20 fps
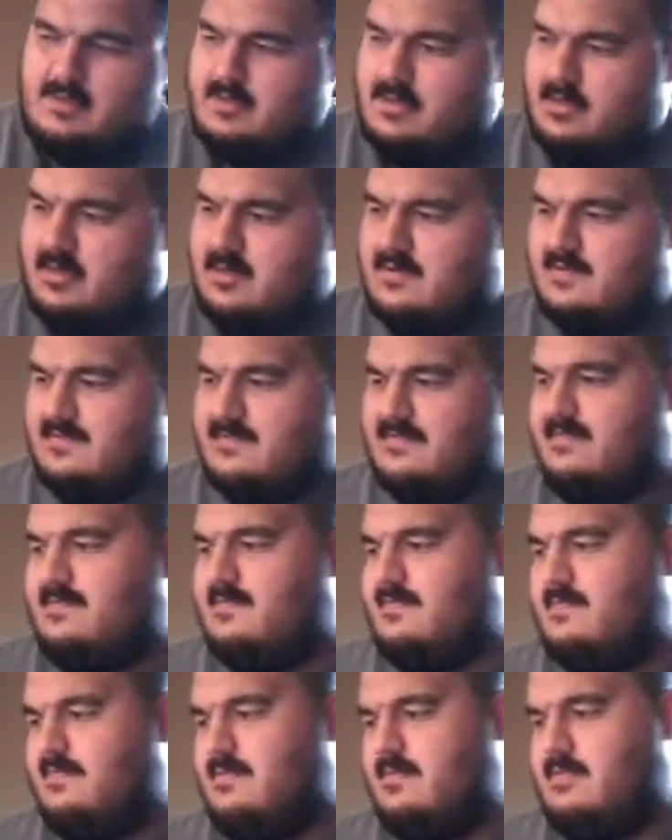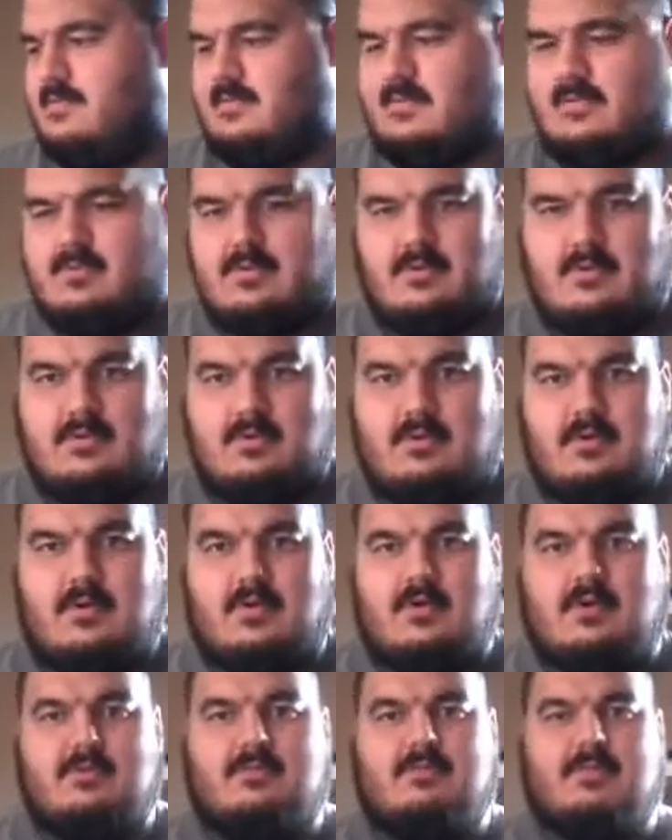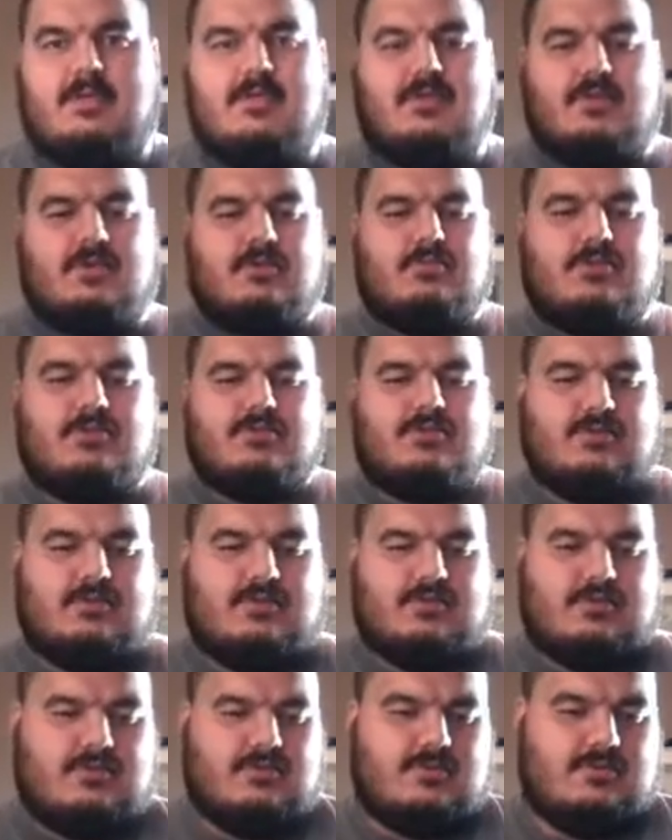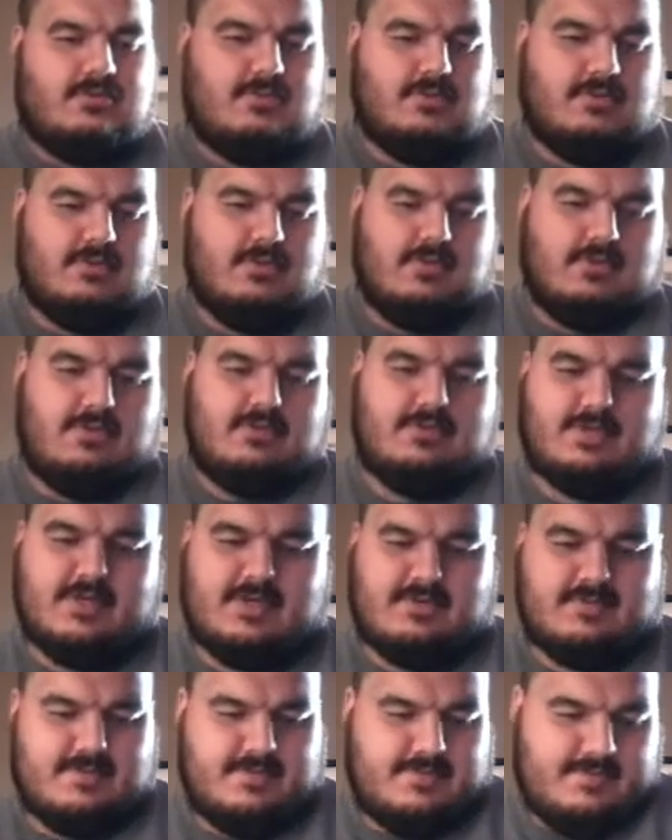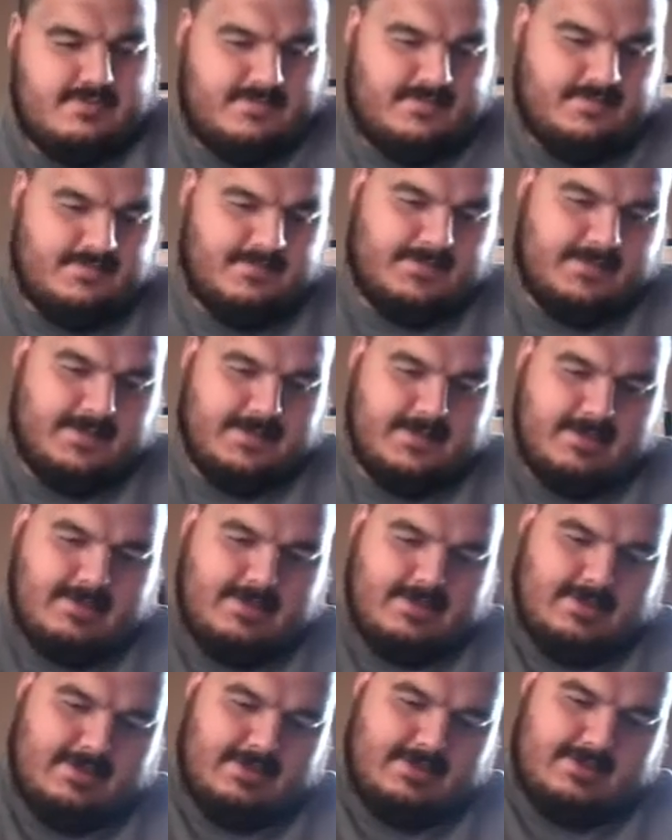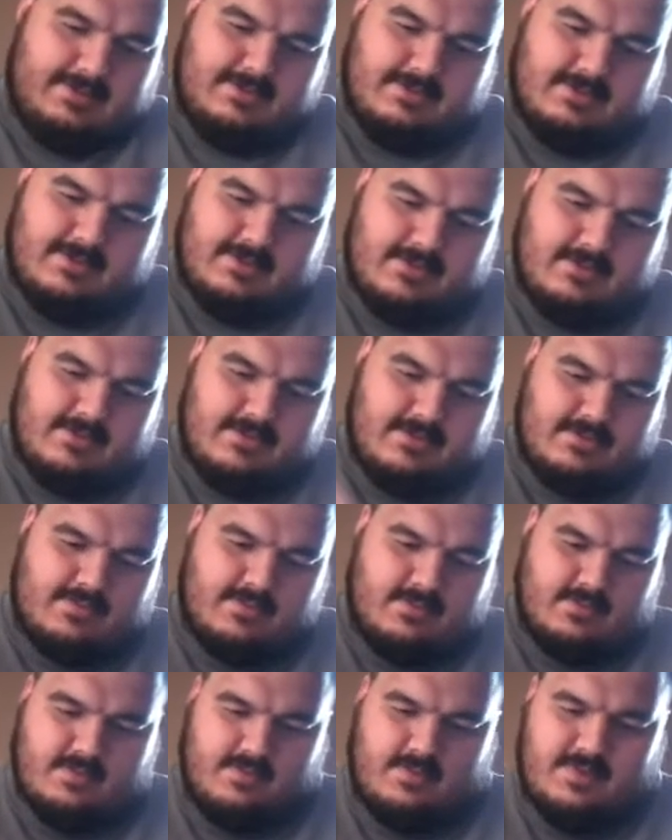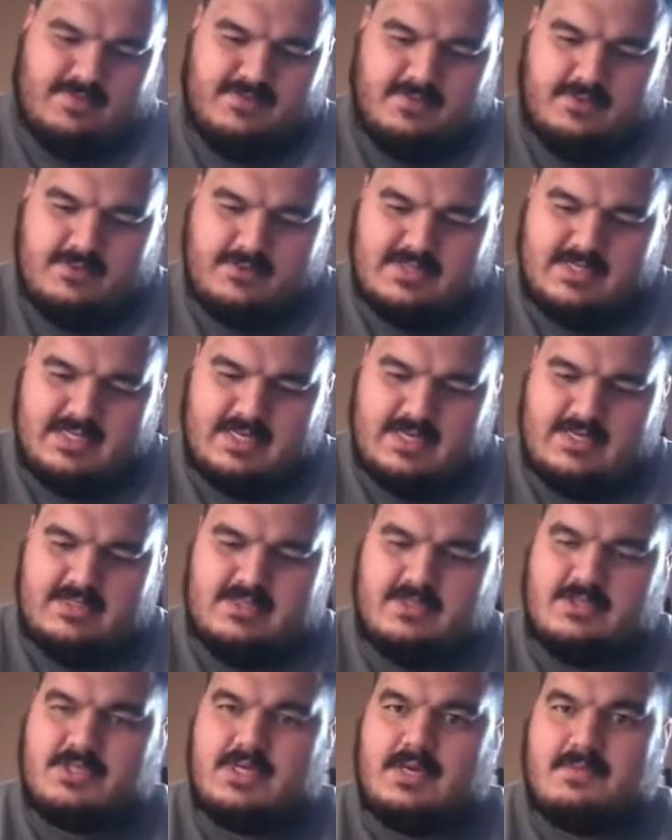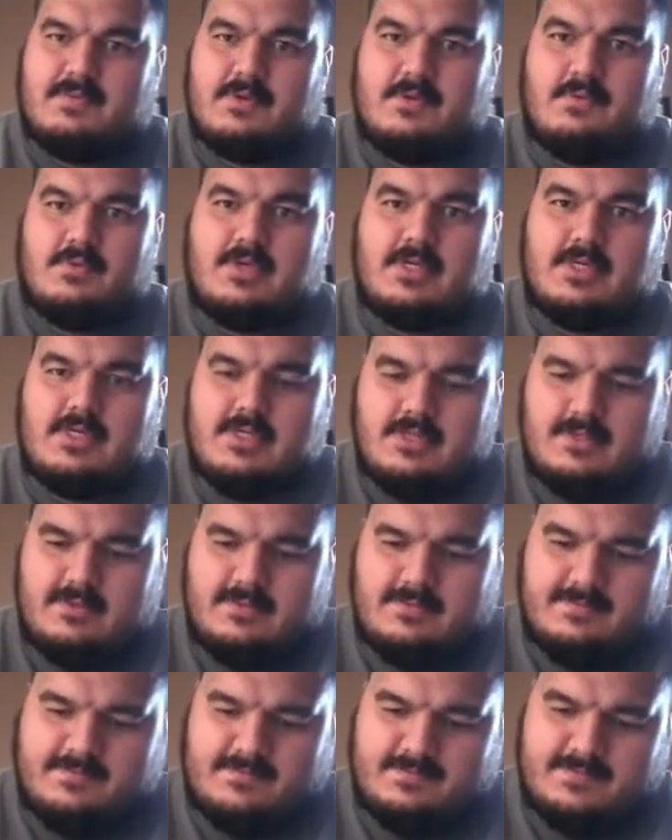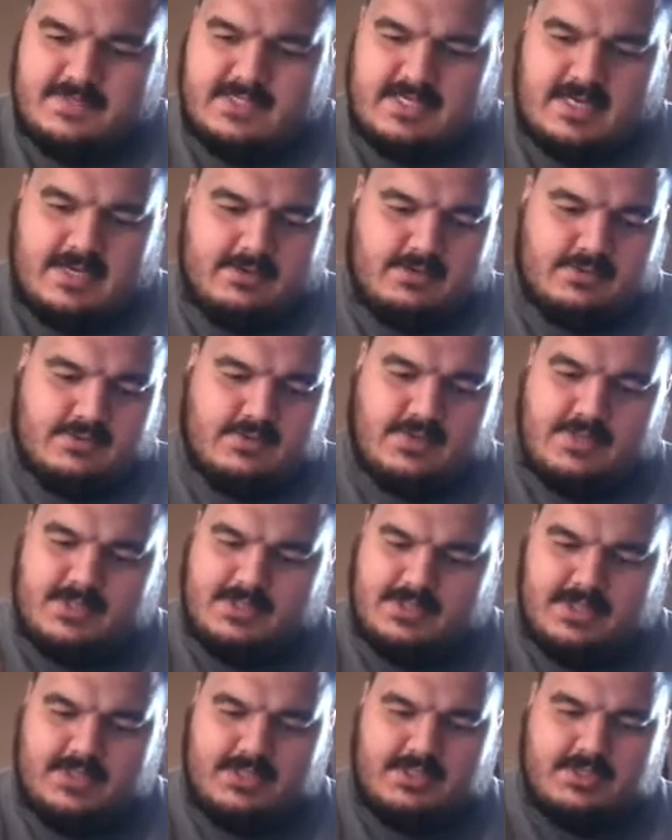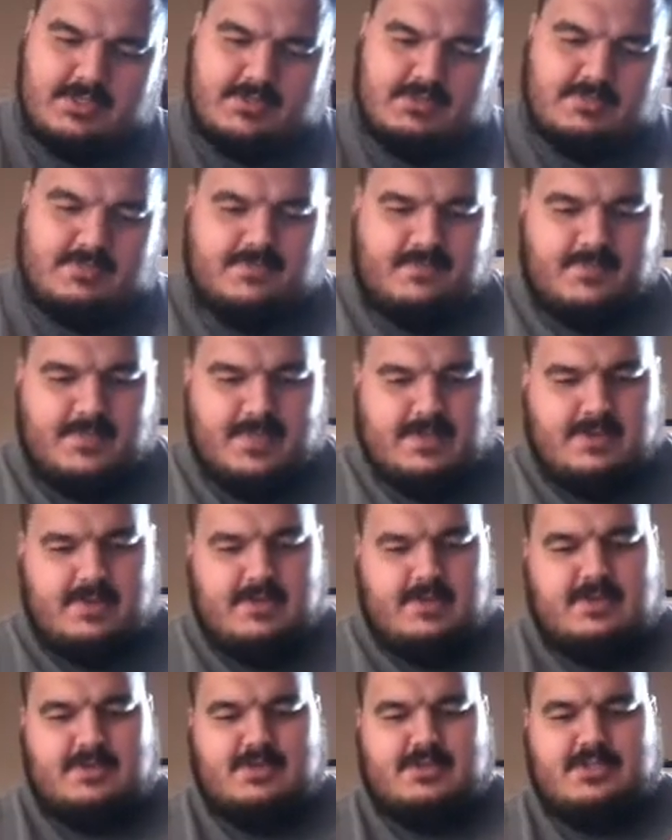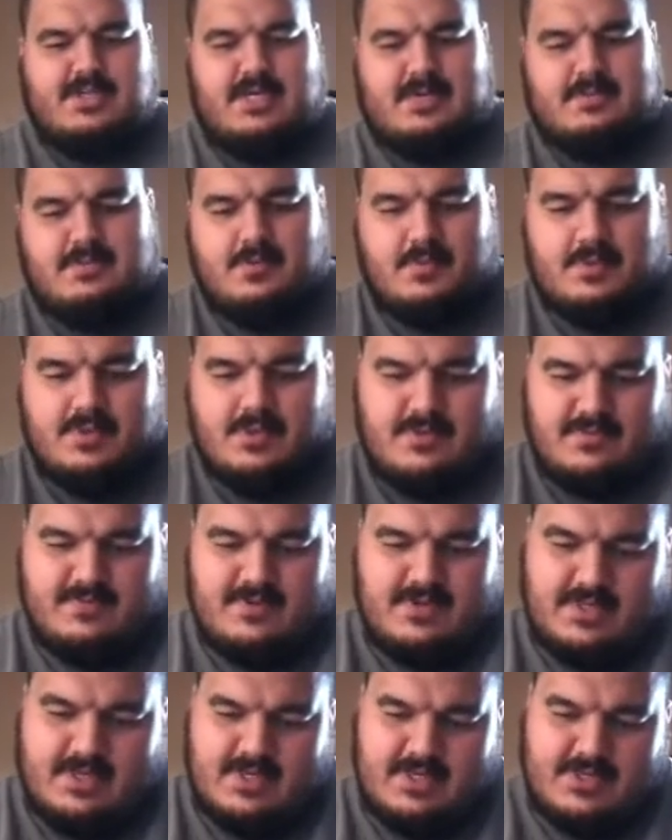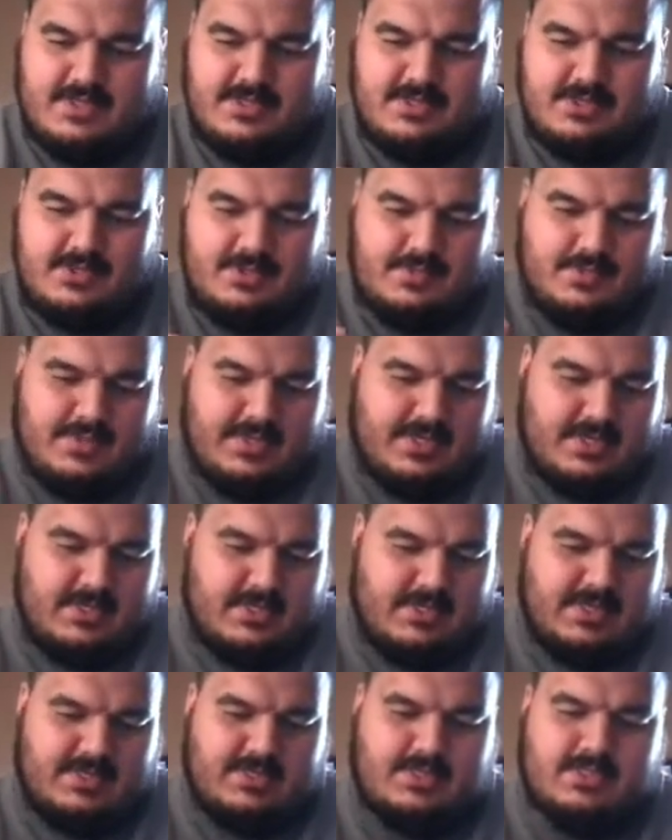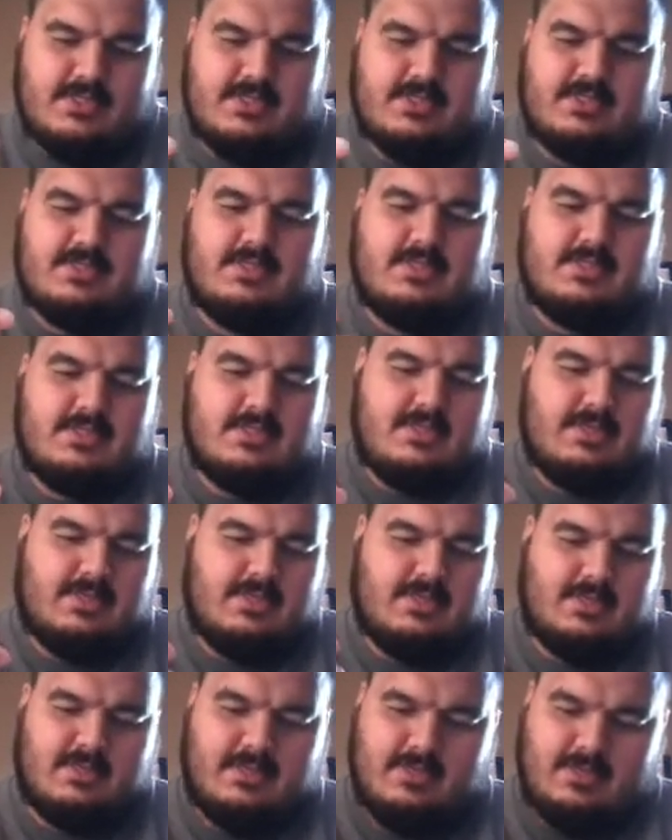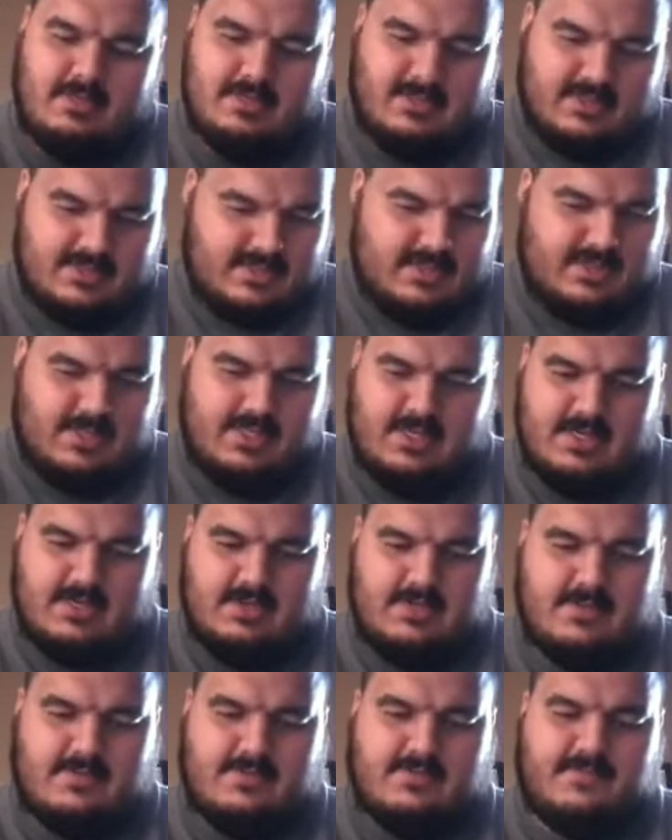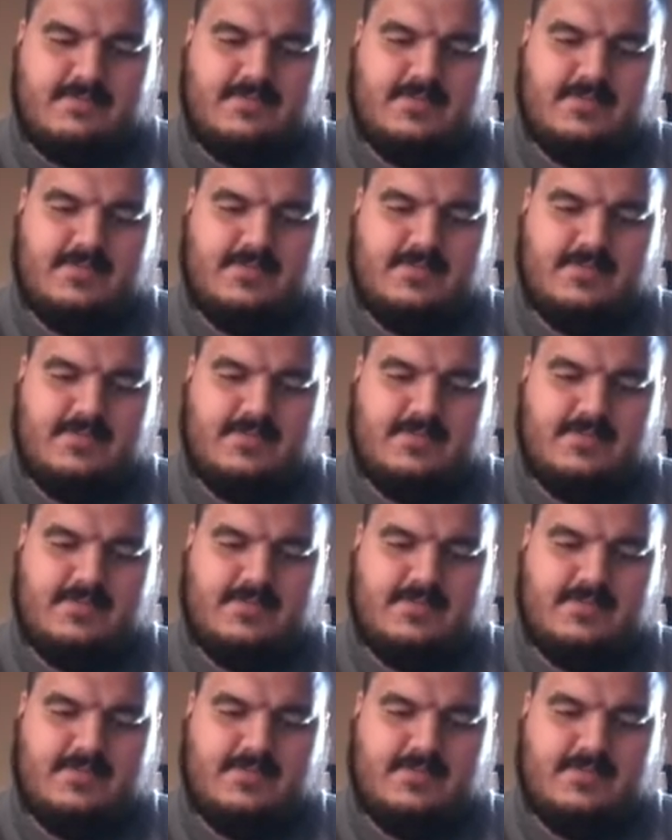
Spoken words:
of being a commercial driver. So we viewed slides on chapter 1 titled Orientation. This chapter went over the industry regulations, the CDL,